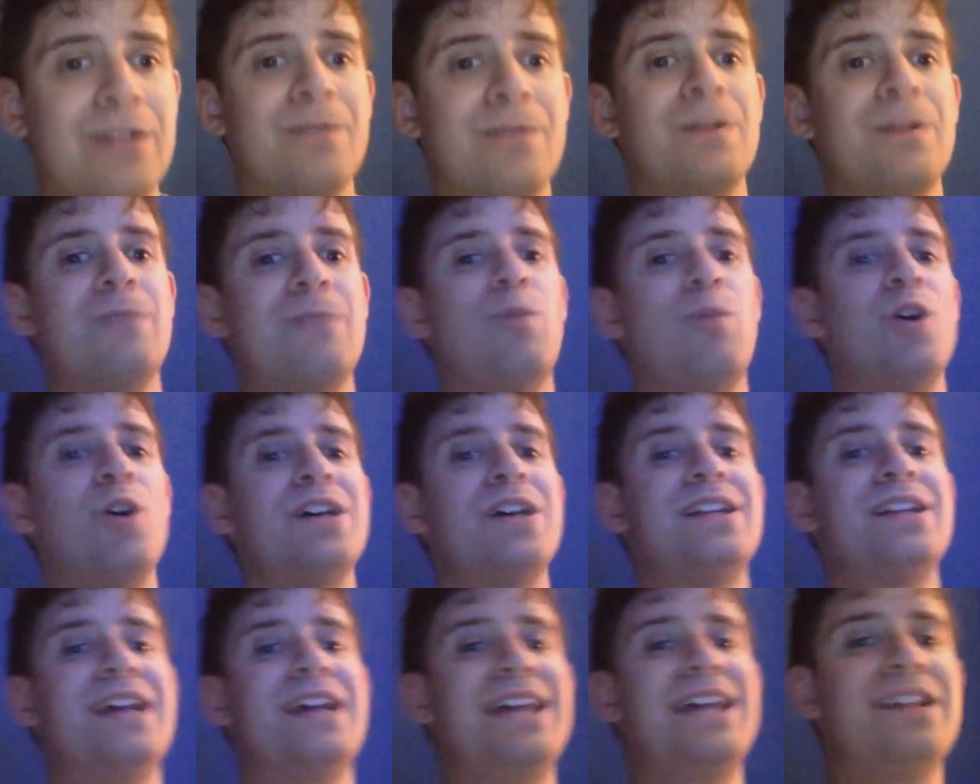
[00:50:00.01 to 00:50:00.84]
Liv
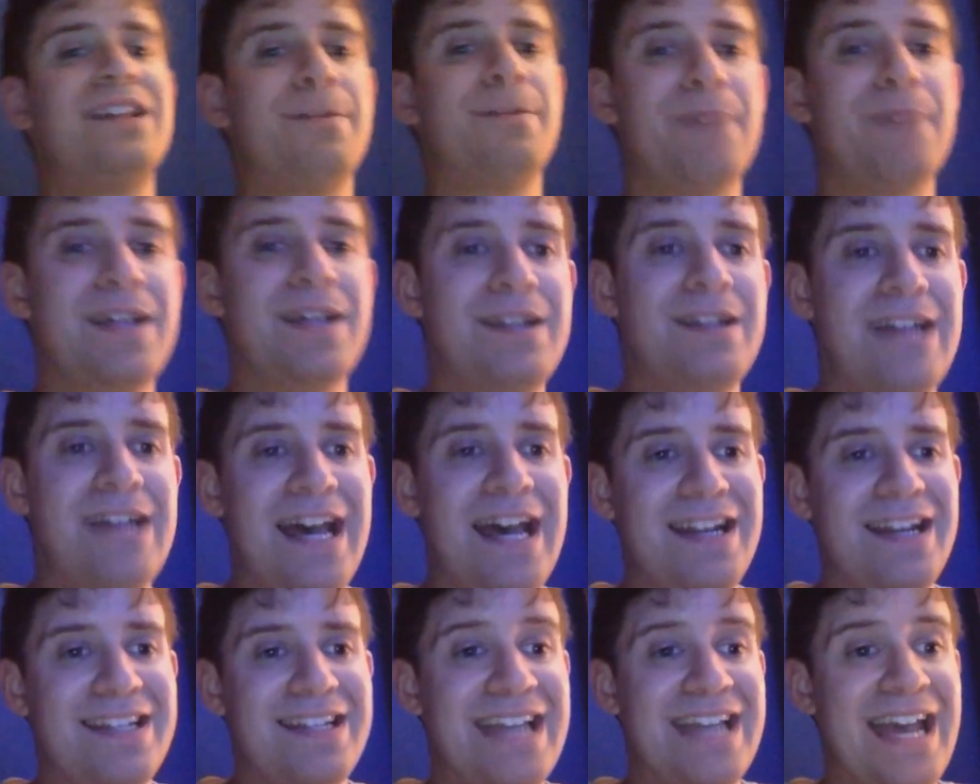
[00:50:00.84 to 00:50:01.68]
Morgan ended up hitting
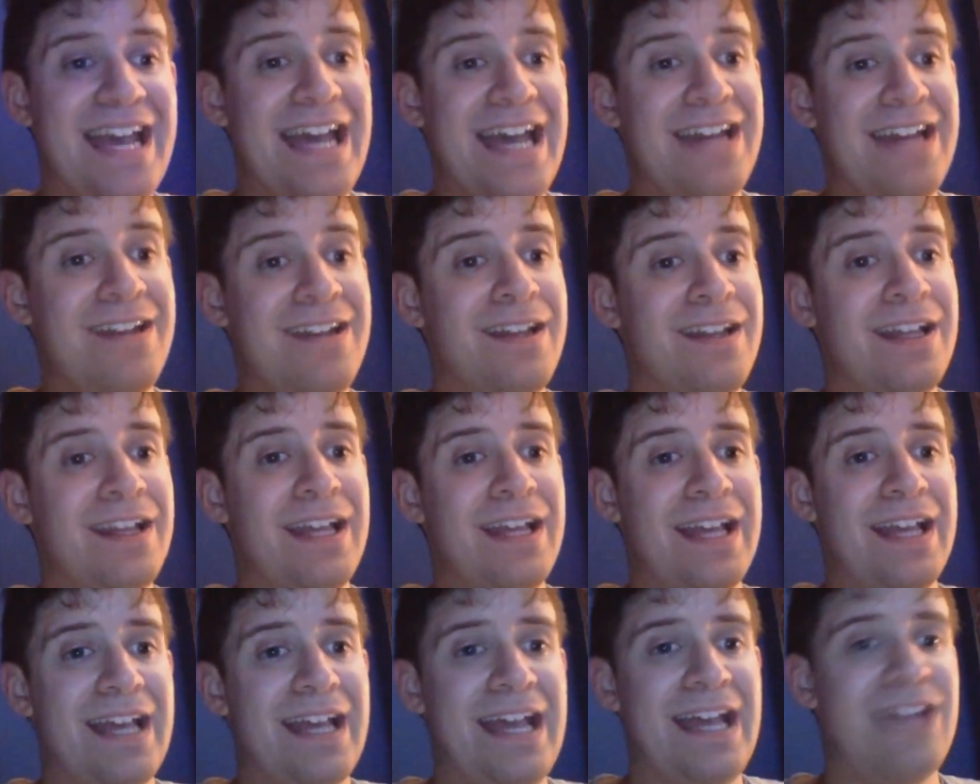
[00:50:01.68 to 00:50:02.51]
that again,
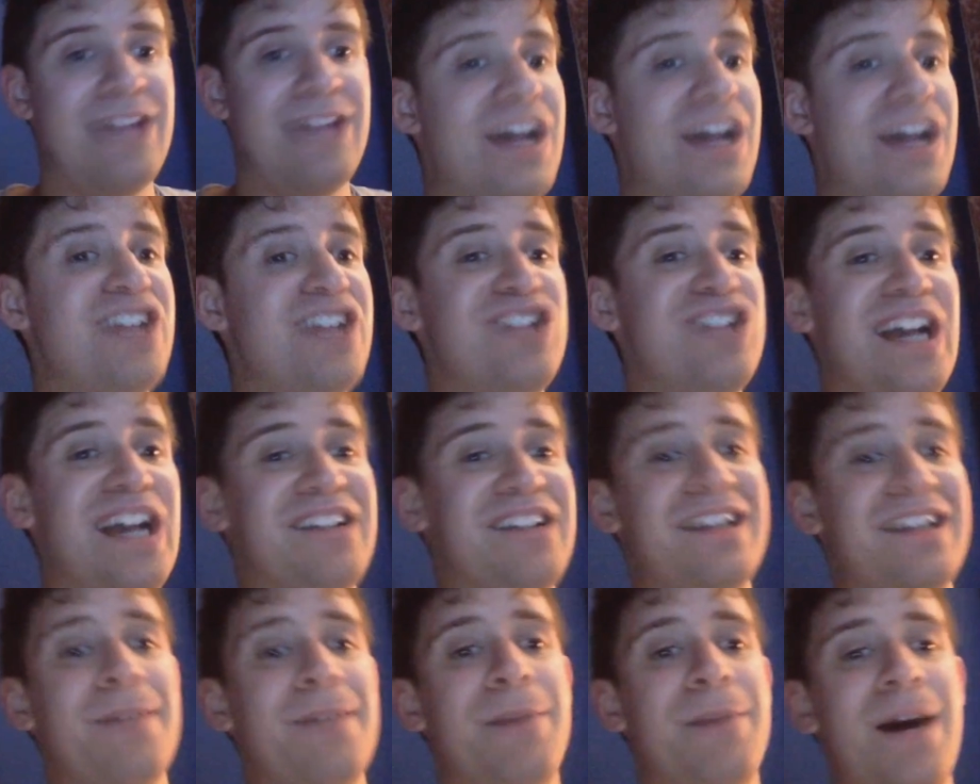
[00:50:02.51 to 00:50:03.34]
and
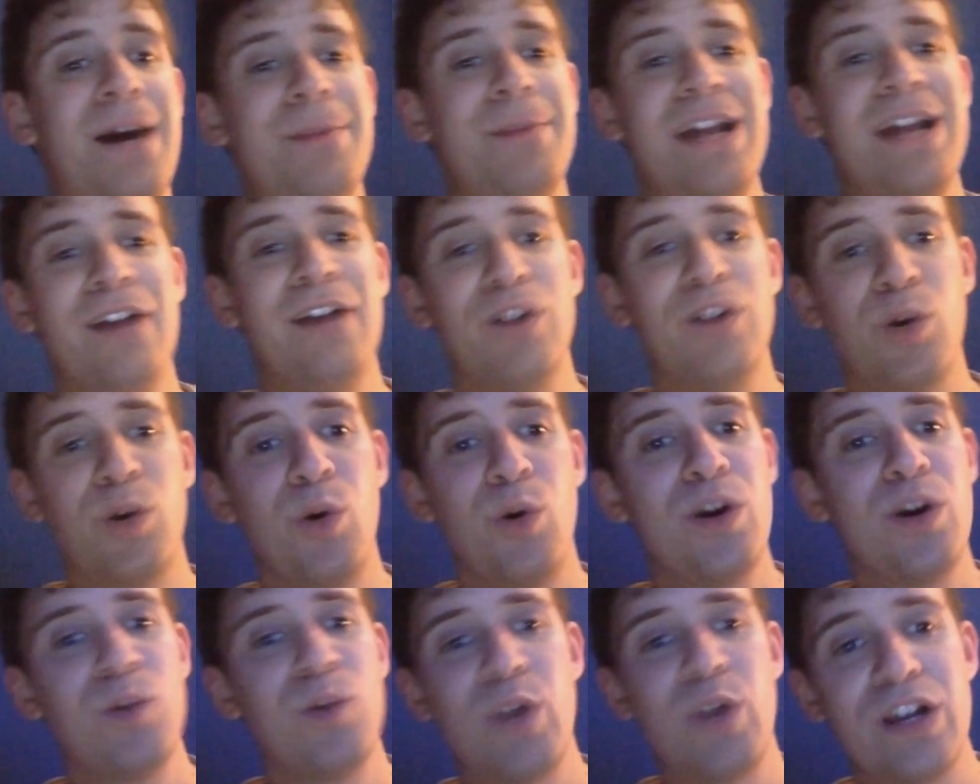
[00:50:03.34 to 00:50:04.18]
Jackson up popping out of the
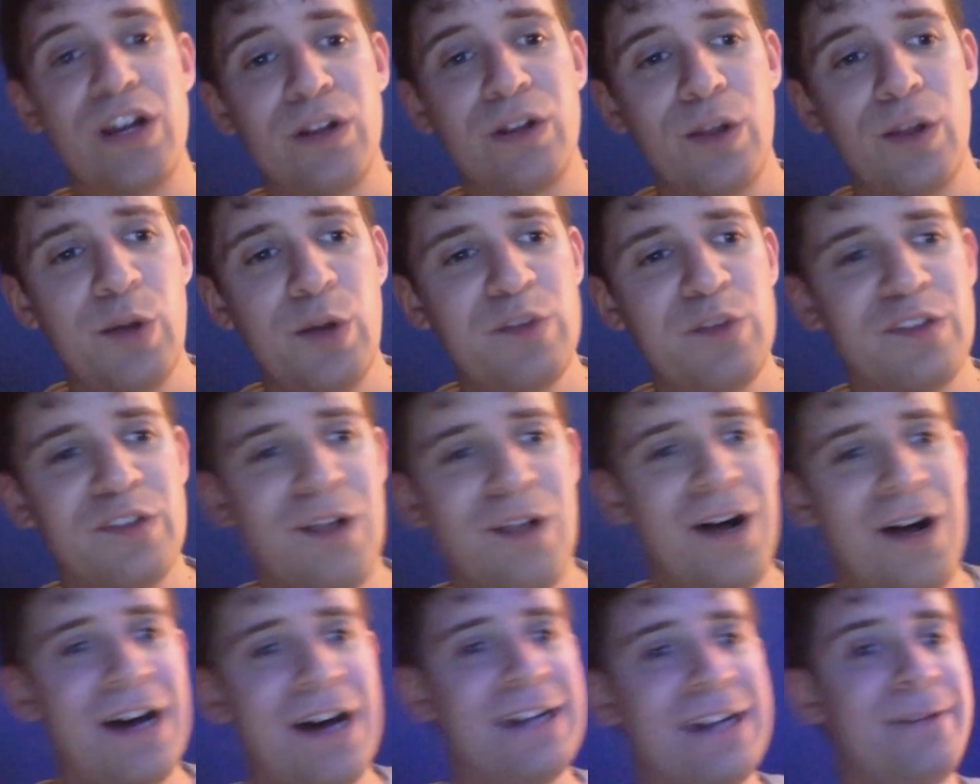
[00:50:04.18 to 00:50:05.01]
corner with a
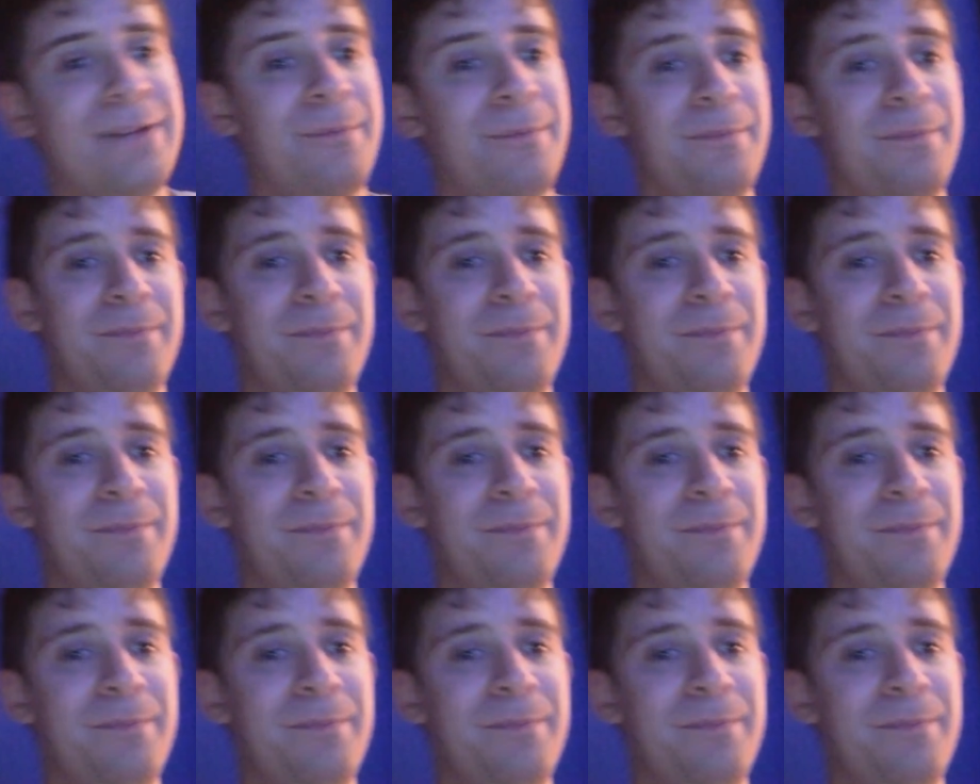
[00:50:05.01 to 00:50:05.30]
clothesline.